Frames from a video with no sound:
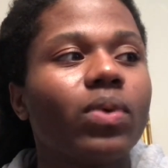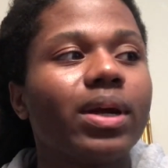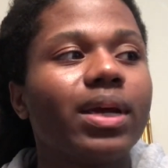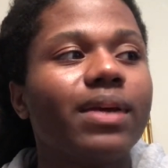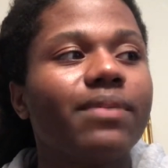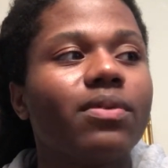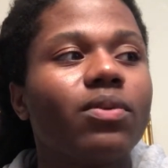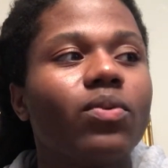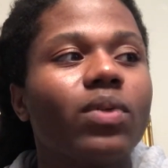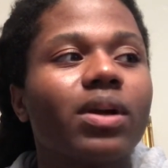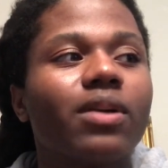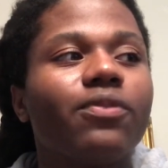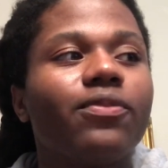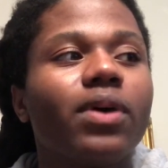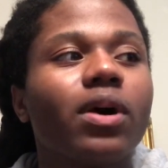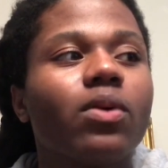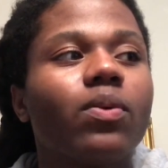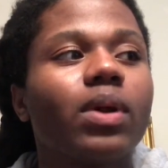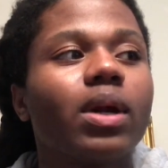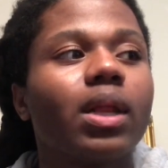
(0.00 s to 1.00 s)
to even want to
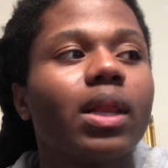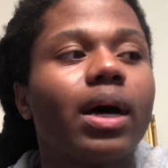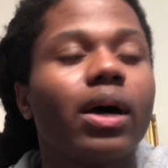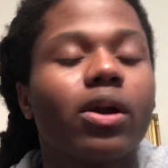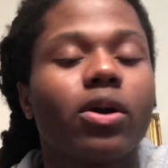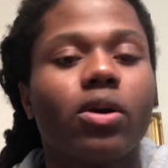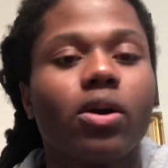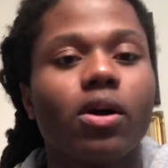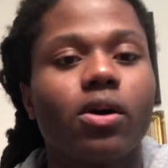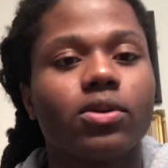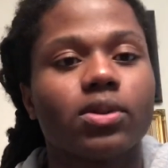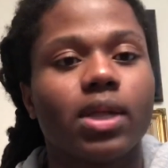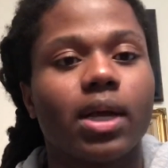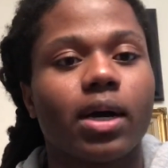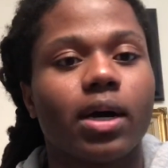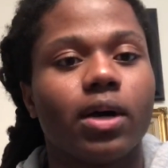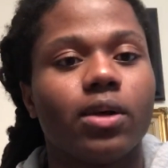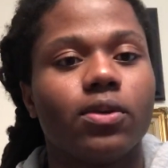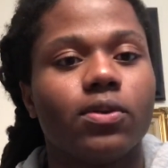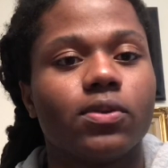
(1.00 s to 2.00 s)
fuck with a lot of girls
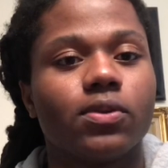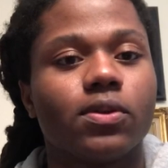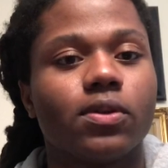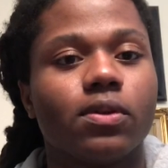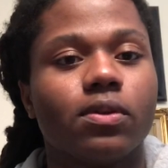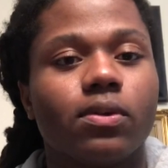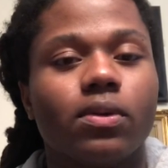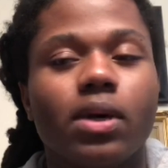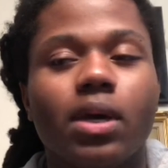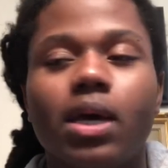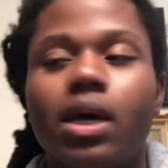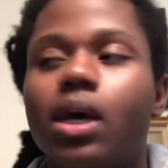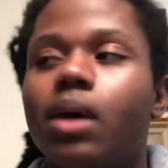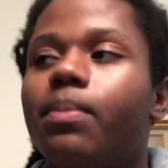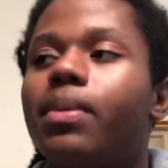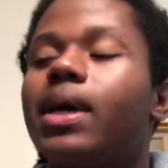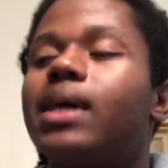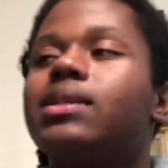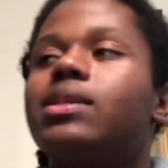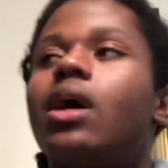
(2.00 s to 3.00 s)
like I used to,
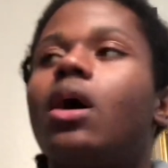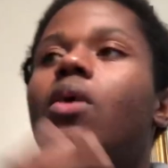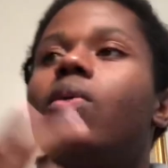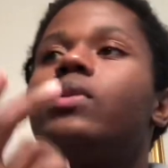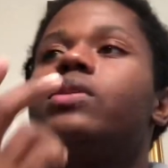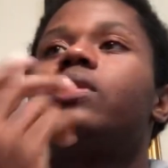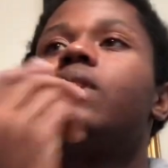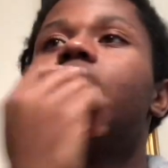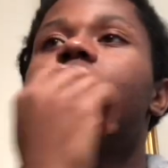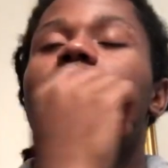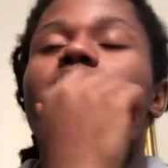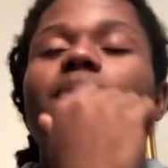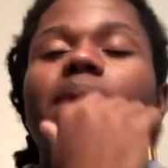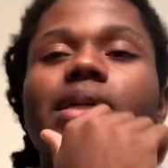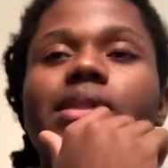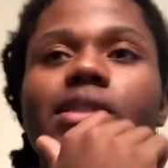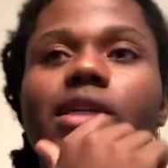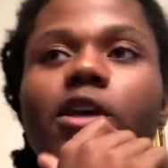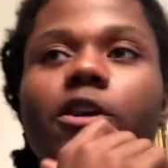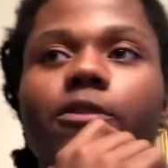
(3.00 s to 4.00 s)
because I always think to
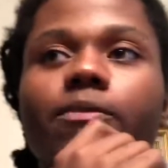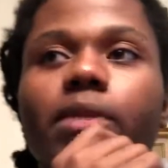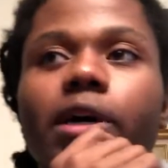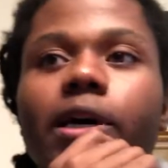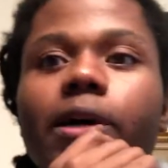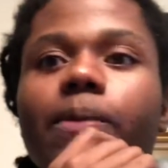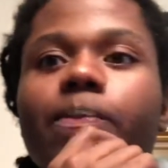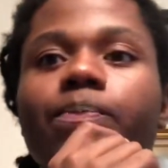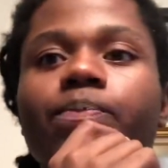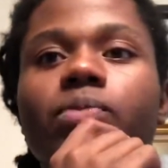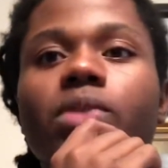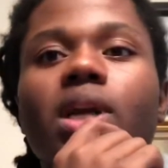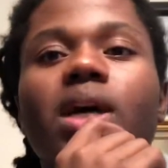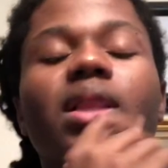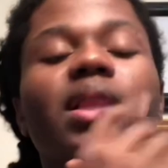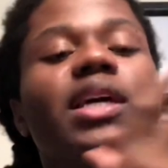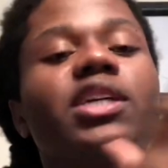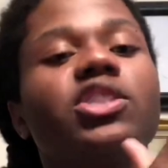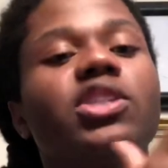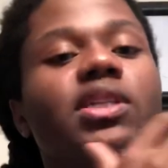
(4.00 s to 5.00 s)
myself, man,
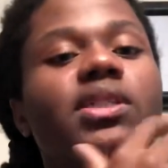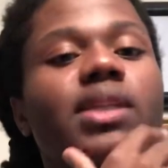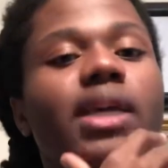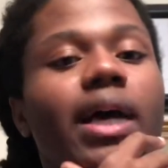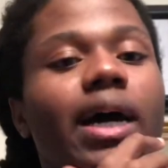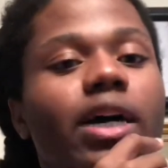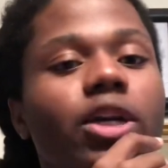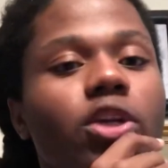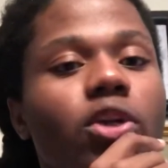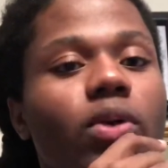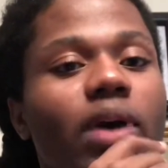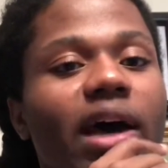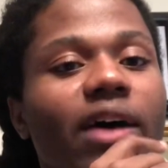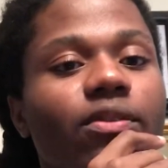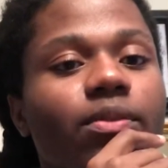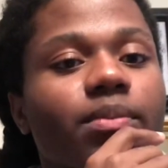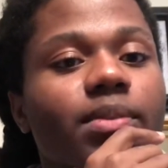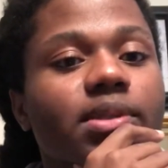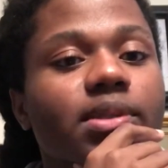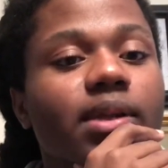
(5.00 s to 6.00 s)
let's just say I do
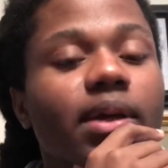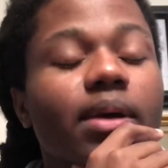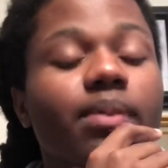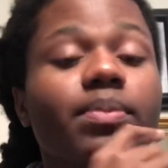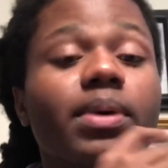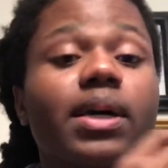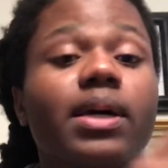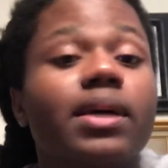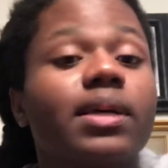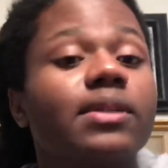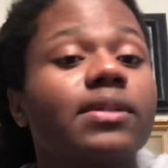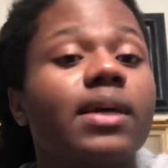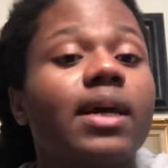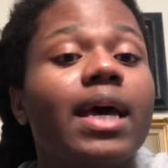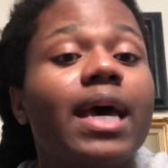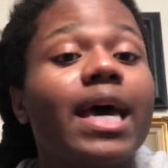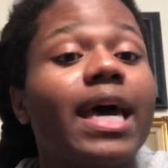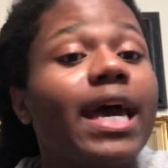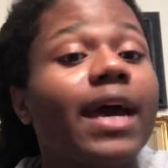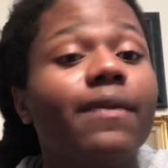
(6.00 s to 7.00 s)
have a mistake, because
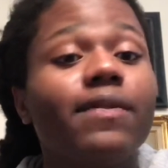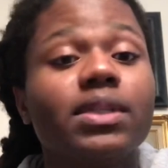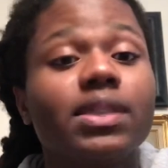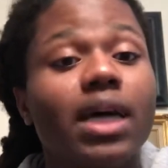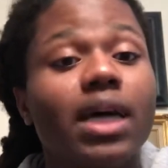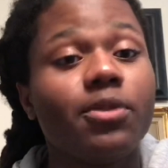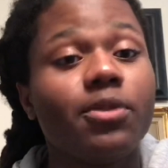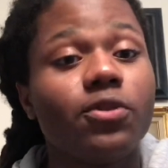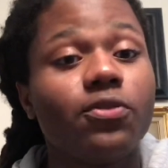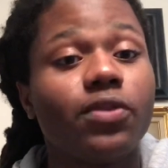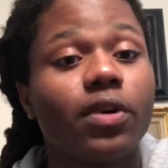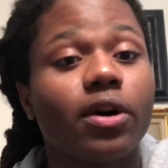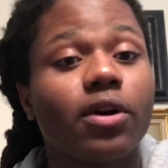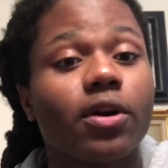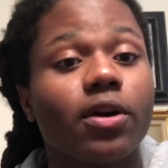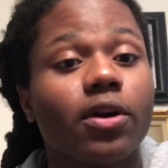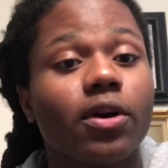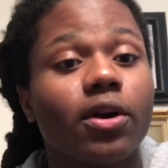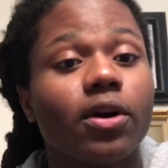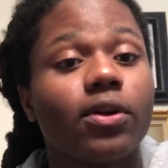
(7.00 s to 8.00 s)
every you fuck
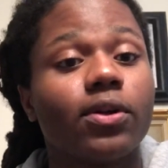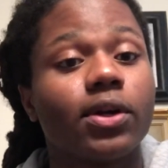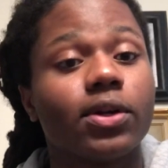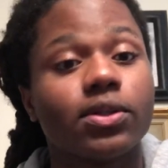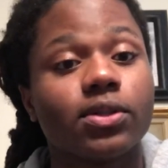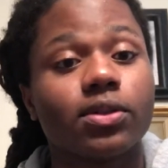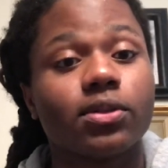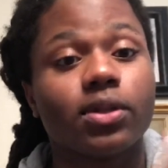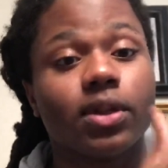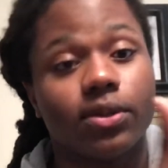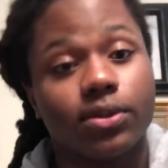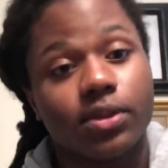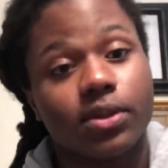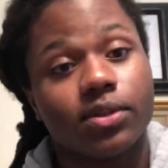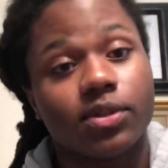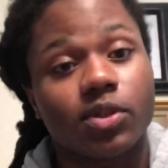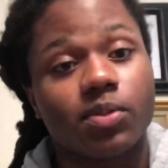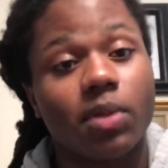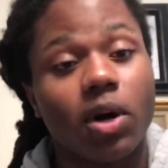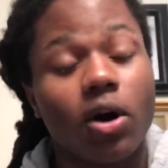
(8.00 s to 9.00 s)
a girl, there's a
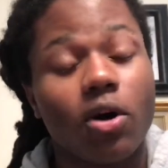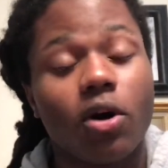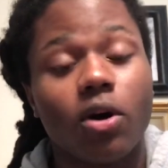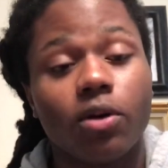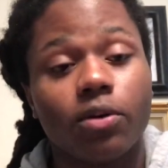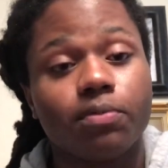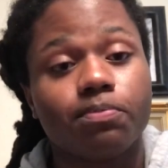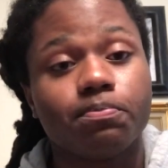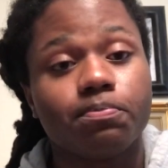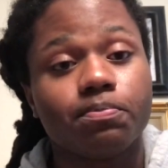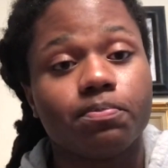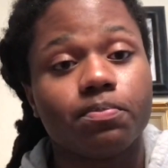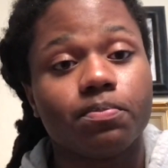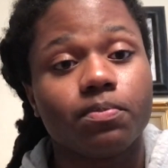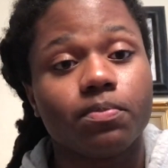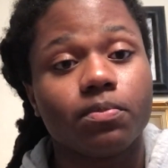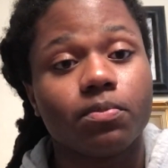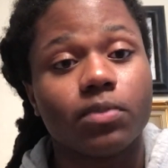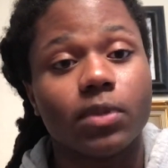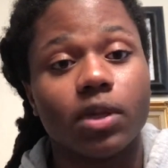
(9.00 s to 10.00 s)
small,
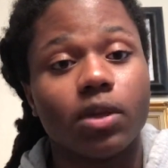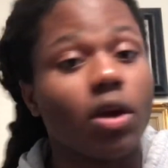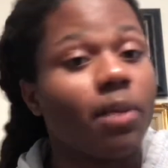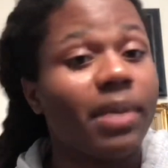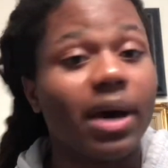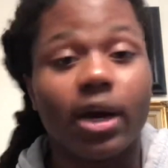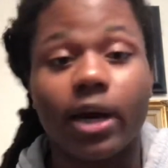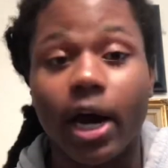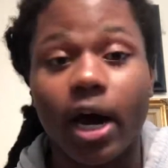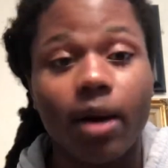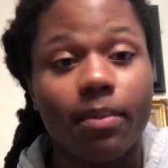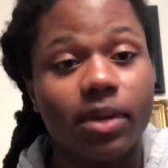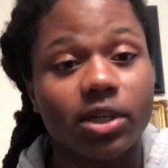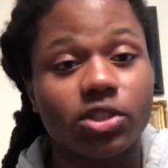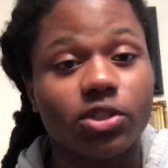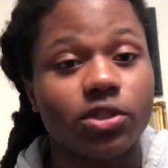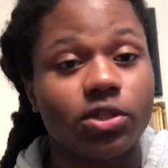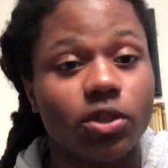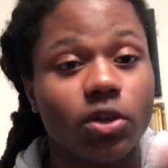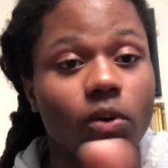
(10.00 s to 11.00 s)
no matter how
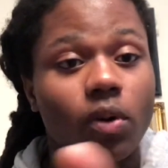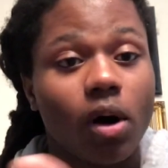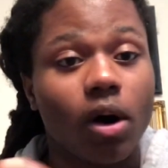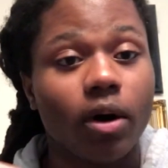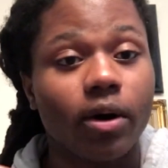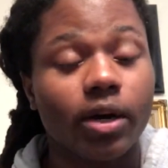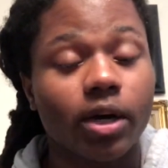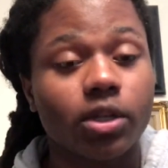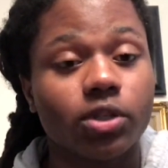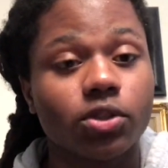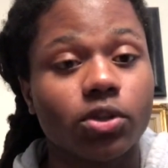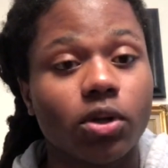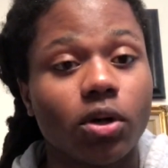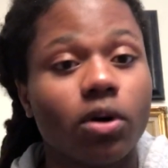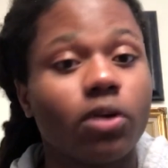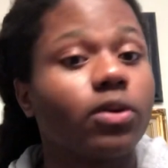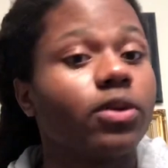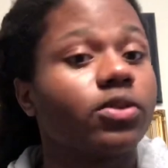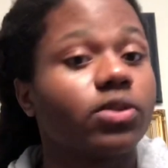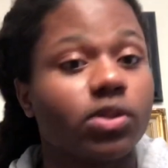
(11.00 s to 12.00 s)
much you are in
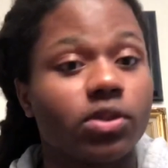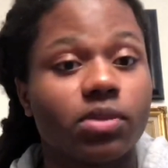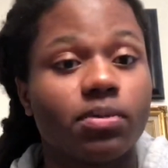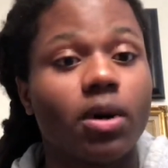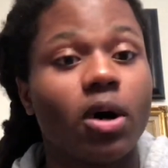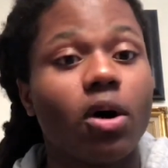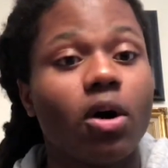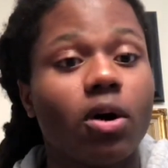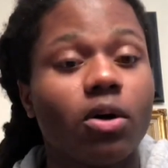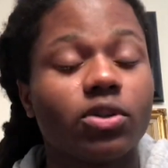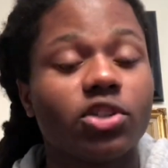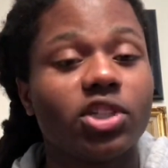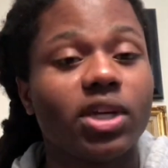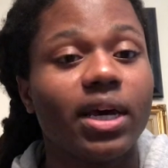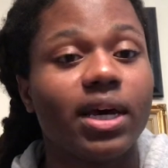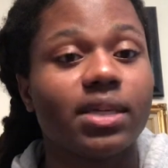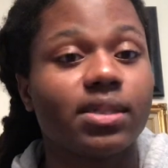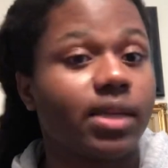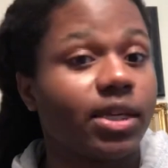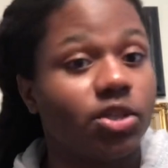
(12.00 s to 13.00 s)
control, there's a small
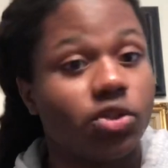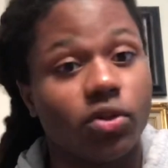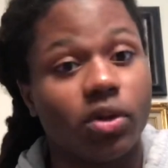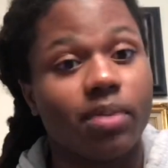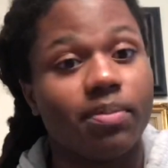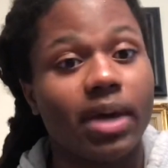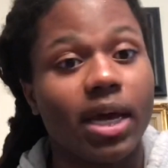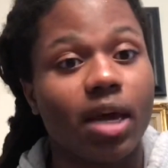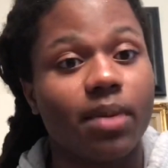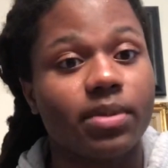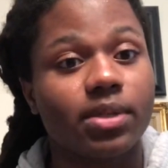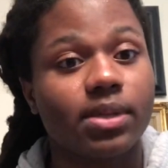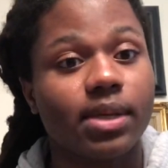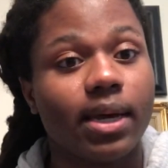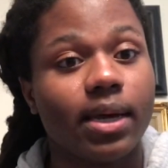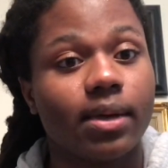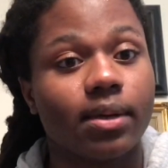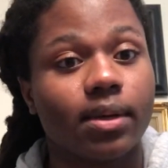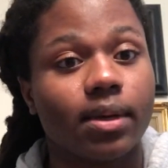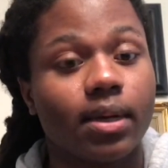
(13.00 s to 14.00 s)
chance that you can make a
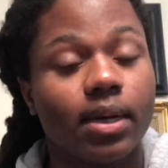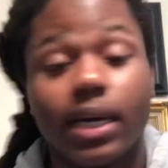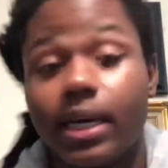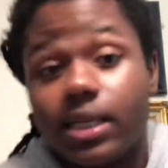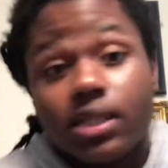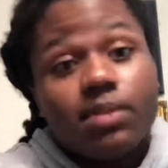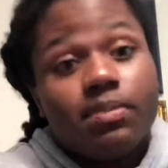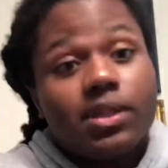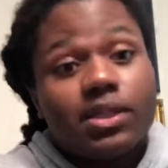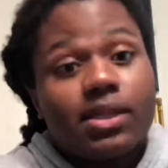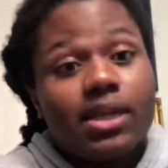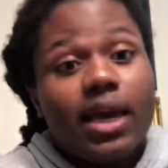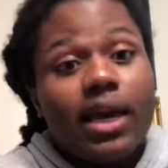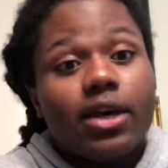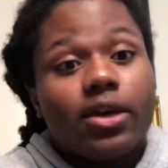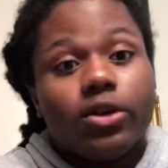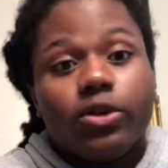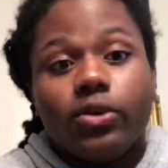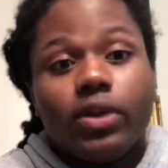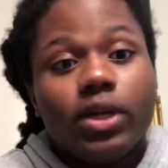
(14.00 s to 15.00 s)
mistake. It's a
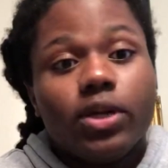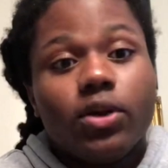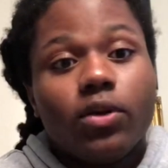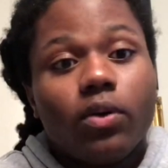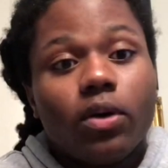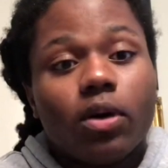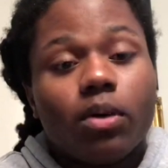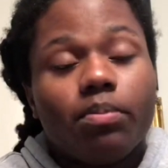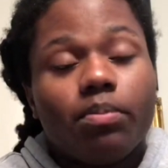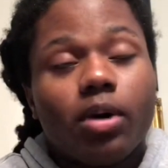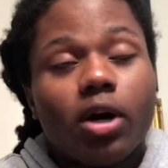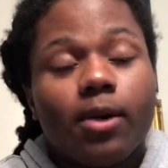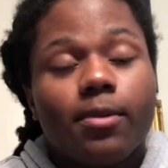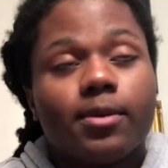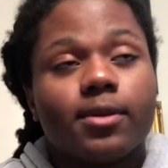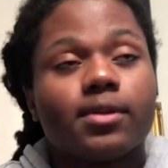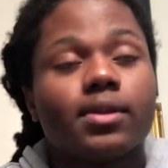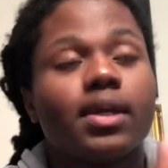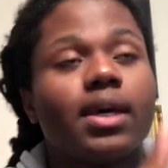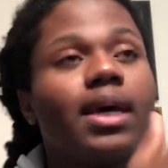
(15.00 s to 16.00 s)
mistake. You didn't do it on
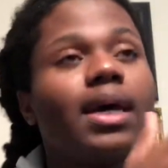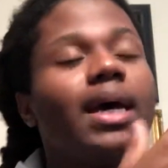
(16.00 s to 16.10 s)
purpose.